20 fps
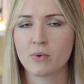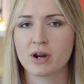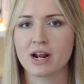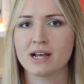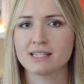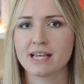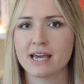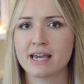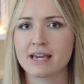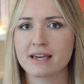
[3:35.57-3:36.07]
When I
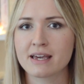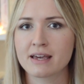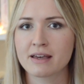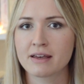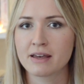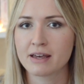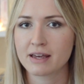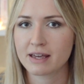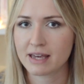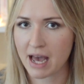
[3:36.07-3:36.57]
say
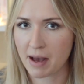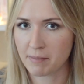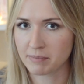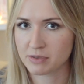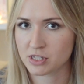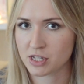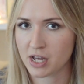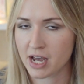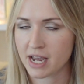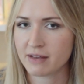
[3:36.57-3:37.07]

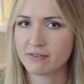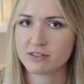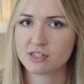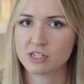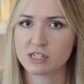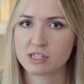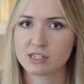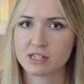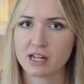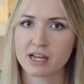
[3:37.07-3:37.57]
campsite, this
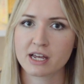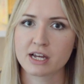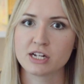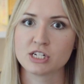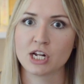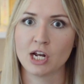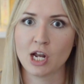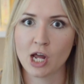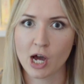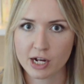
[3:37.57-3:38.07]
is like a
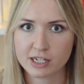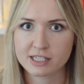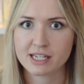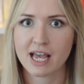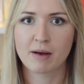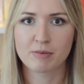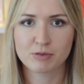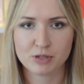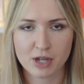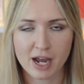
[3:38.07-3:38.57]
deluxe
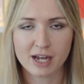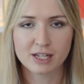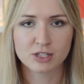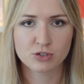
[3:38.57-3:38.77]
campsite.